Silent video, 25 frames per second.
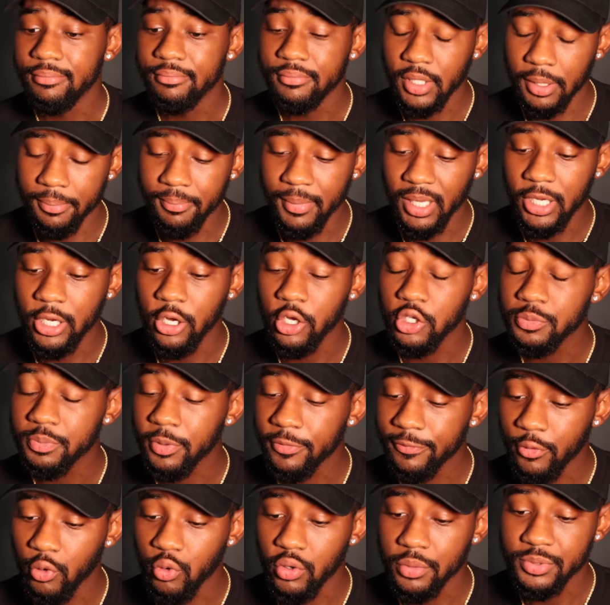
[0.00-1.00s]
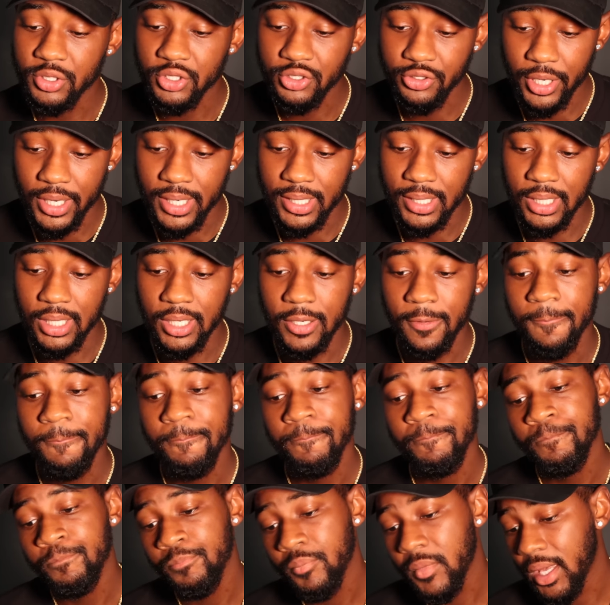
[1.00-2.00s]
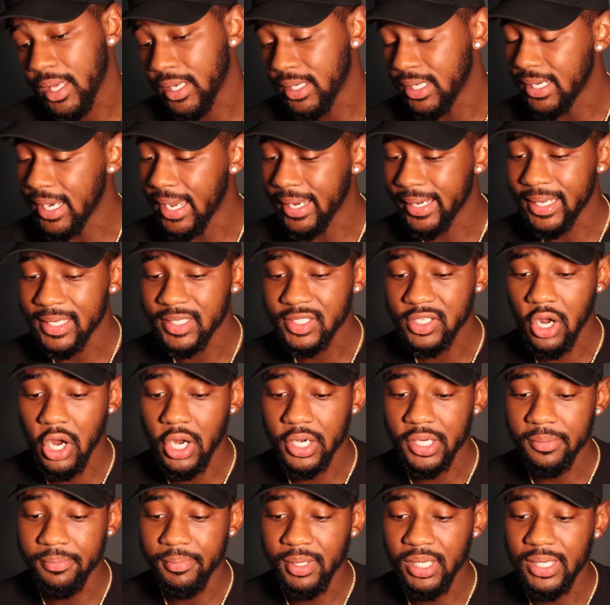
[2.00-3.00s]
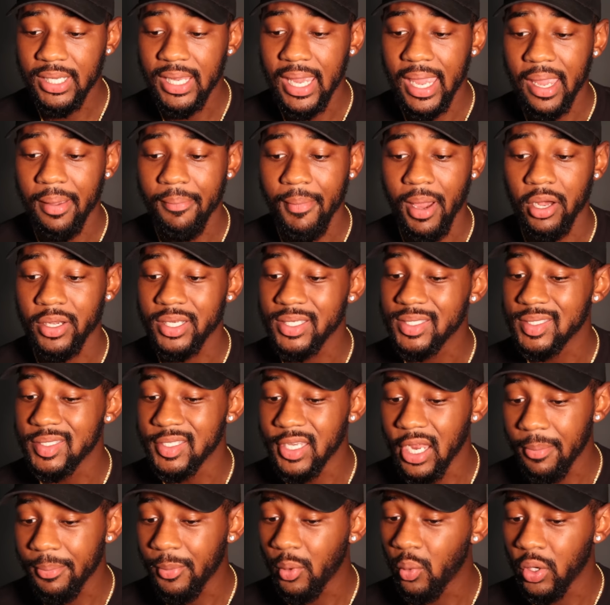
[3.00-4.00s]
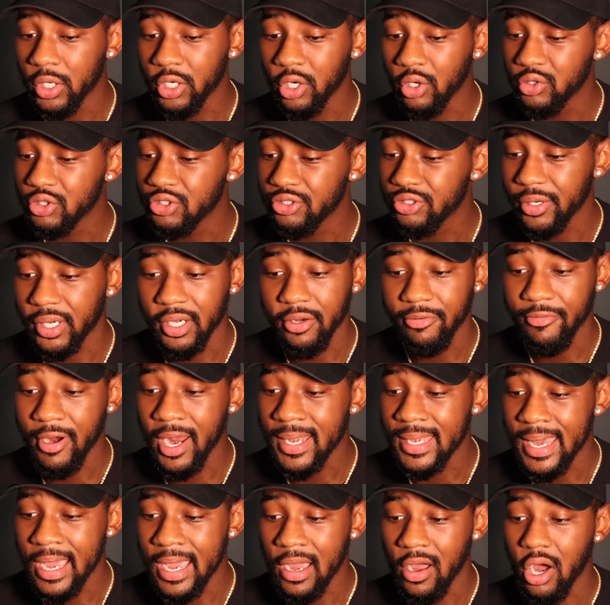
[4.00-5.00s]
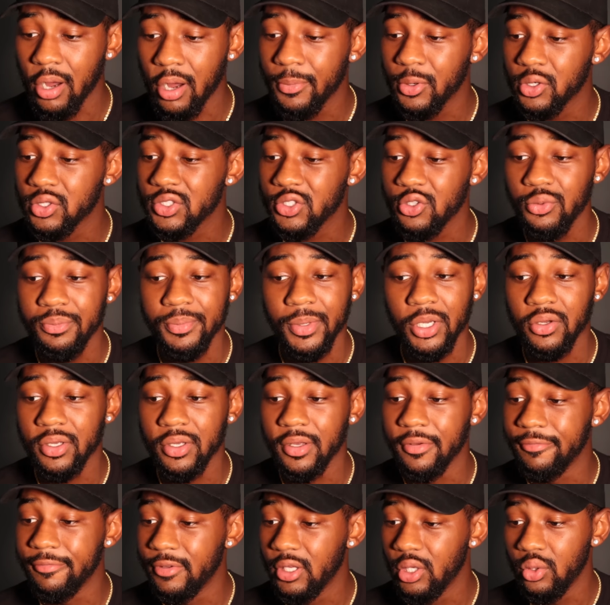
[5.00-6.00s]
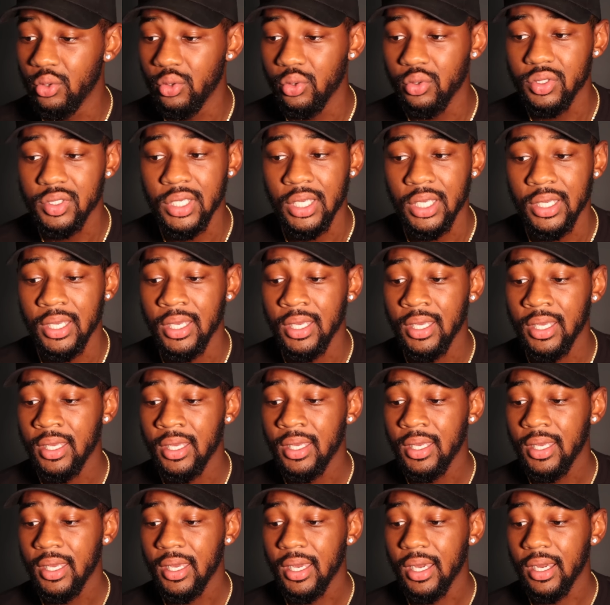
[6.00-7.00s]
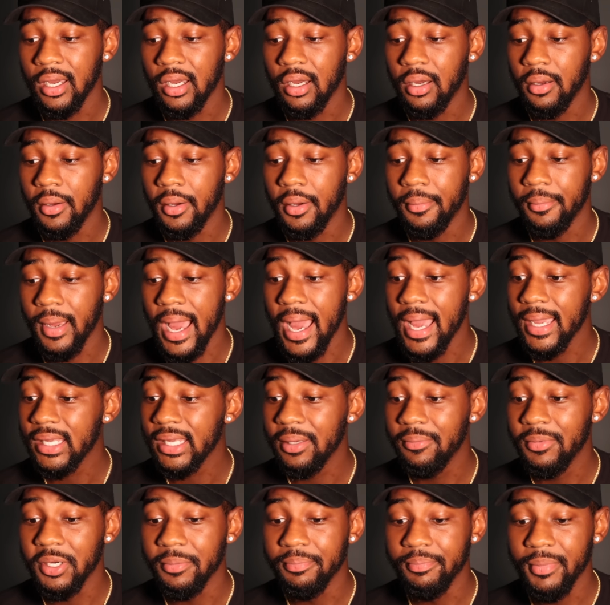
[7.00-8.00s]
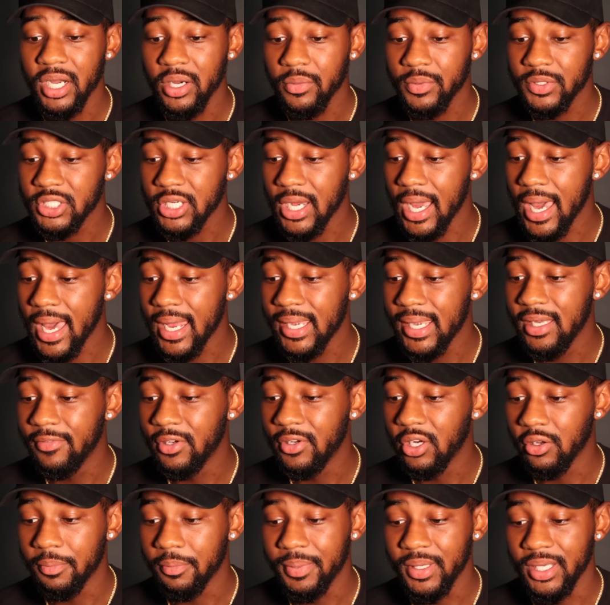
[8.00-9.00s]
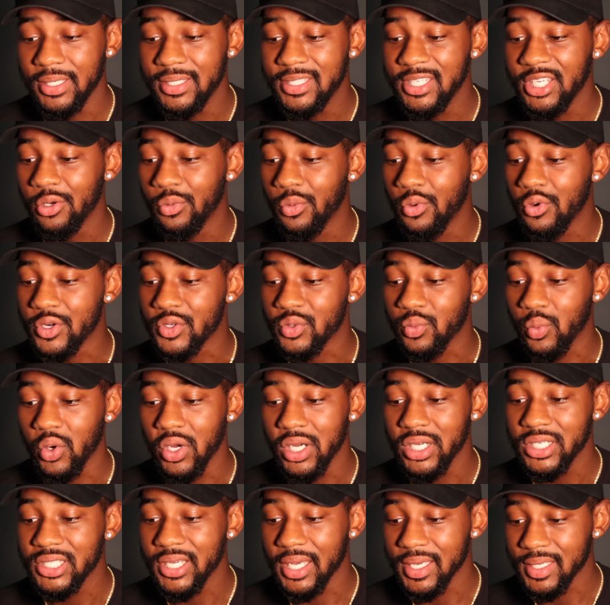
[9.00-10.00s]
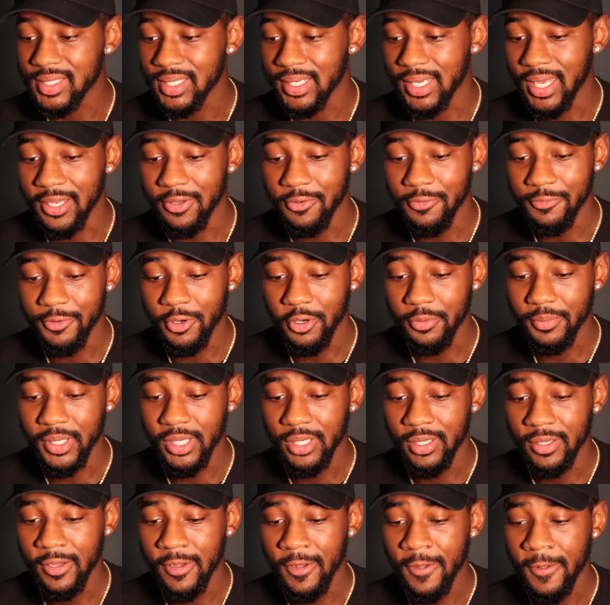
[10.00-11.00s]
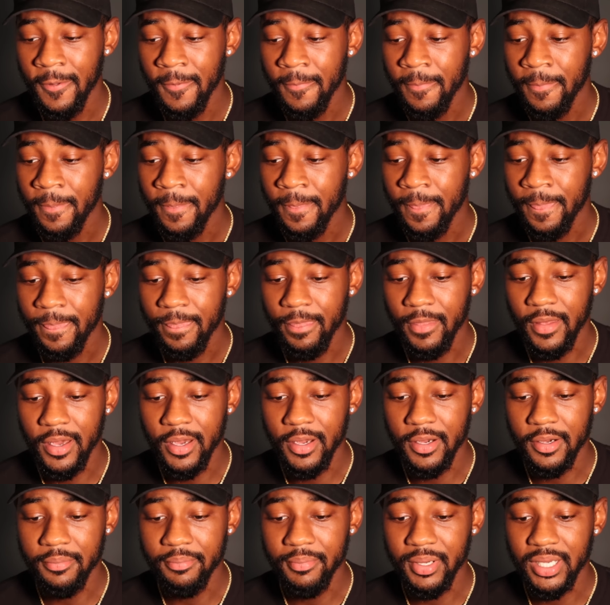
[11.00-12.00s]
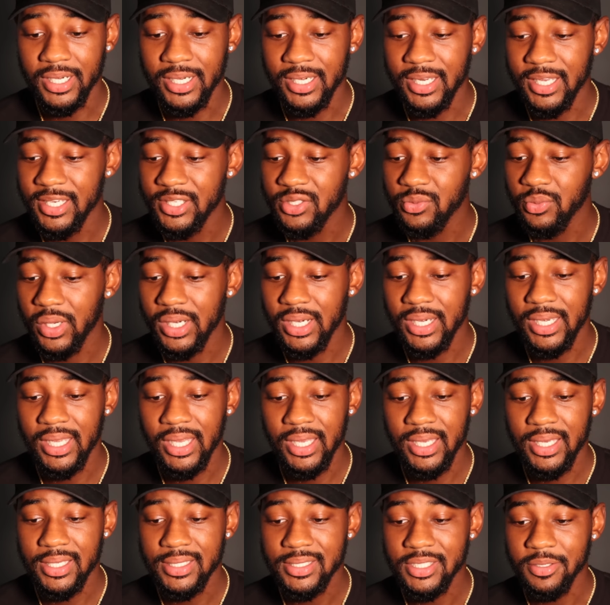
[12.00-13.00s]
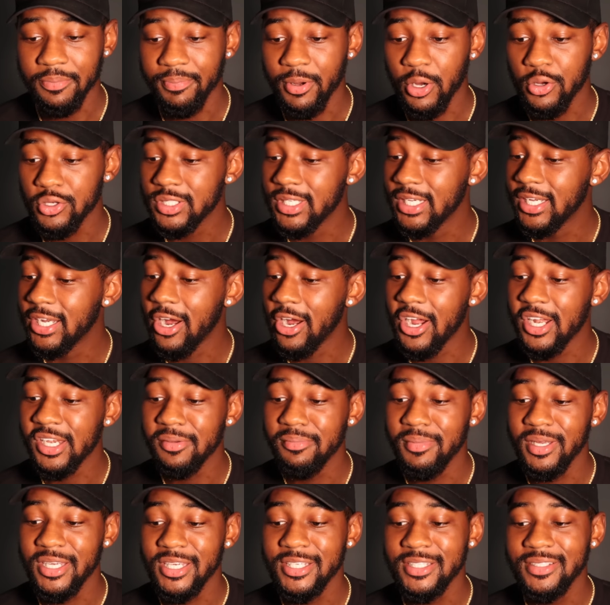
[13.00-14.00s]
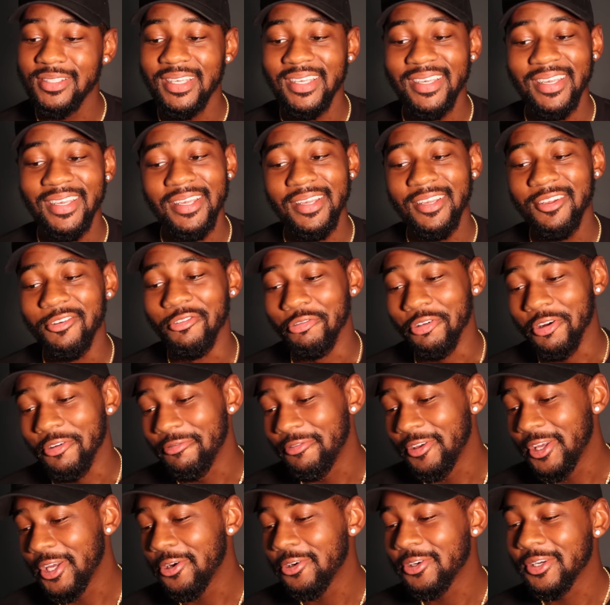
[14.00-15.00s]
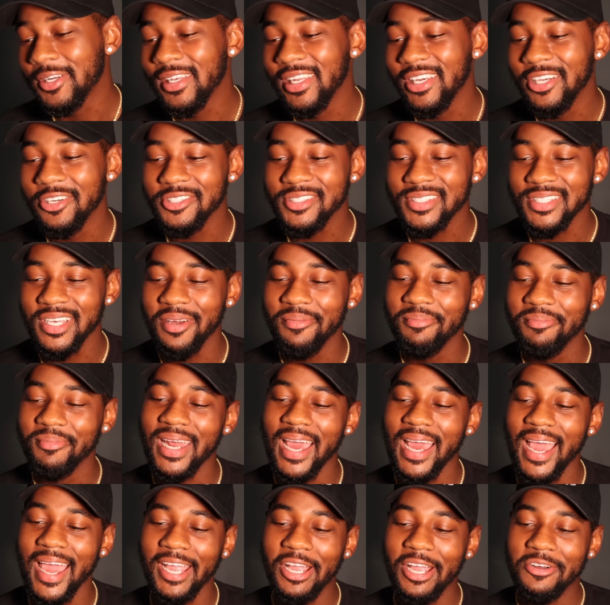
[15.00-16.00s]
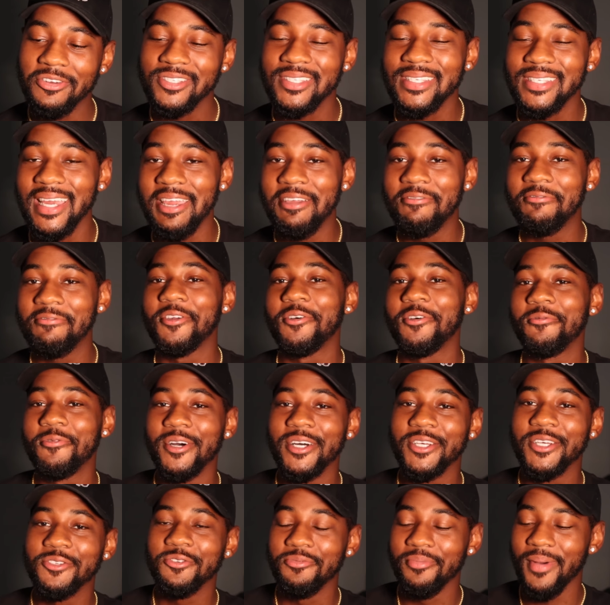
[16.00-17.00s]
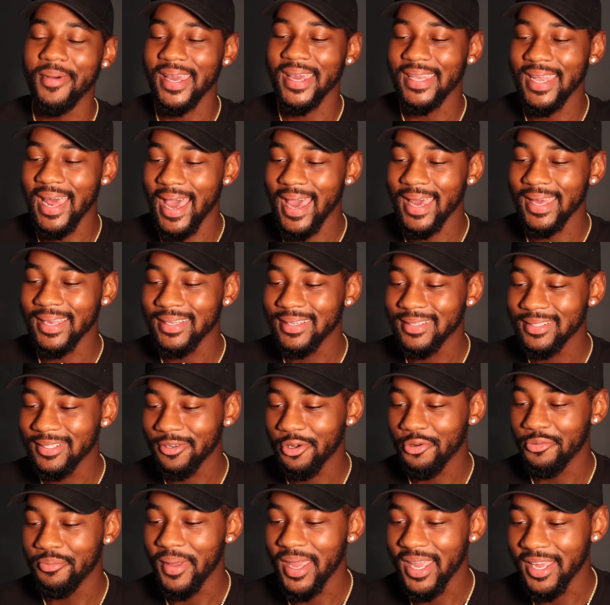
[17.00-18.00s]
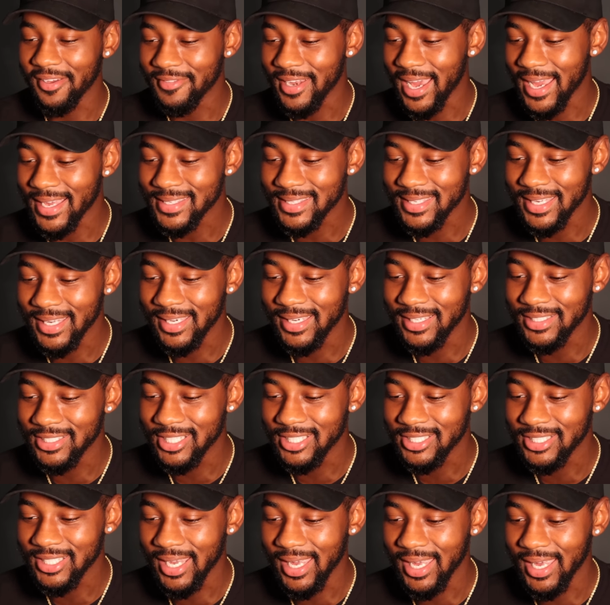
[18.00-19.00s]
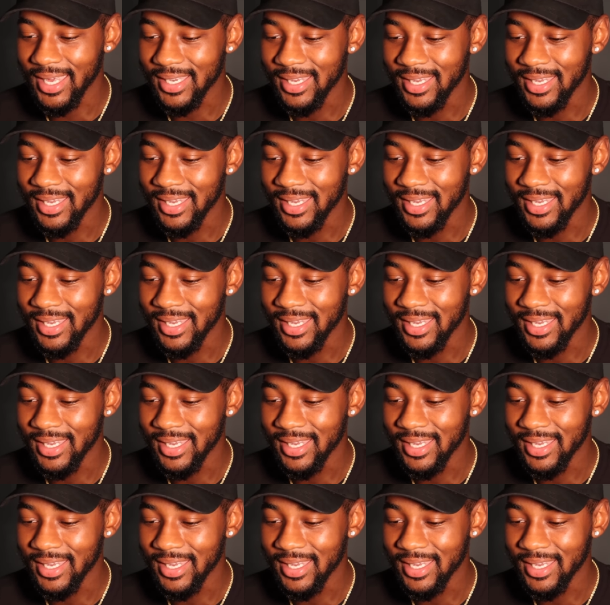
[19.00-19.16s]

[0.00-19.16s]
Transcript: the Migos performed Straightening, and then I guess Cardi B came out. This is number one on trending right now, almost two million views. Um, I keep it a buck with y'all. I didn't even know the BET Awards was yesterday. You feel me? Um, but it is what it is. Supposedly Cardi B revealed a little something, but I ain't gonna say it for the ones who might not, who may have not seen it just yet.